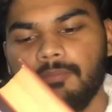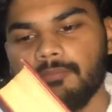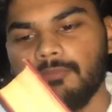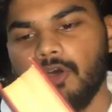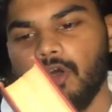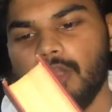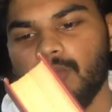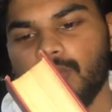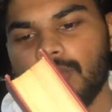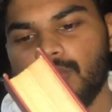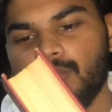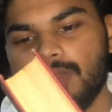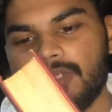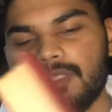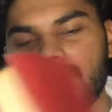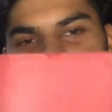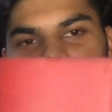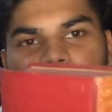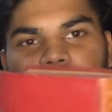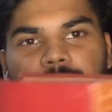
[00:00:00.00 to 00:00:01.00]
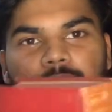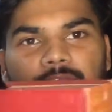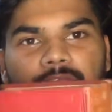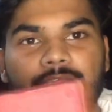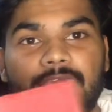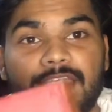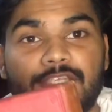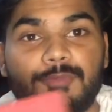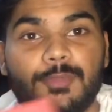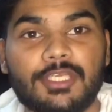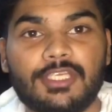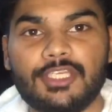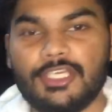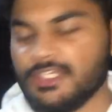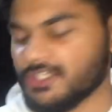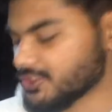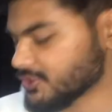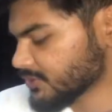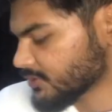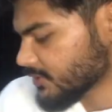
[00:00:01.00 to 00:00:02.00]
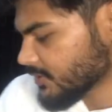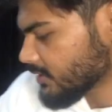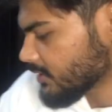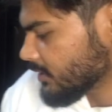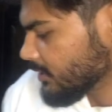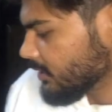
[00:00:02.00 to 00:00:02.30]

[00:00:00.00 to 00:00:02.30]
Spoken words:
Oliver Twist and Great Expectations.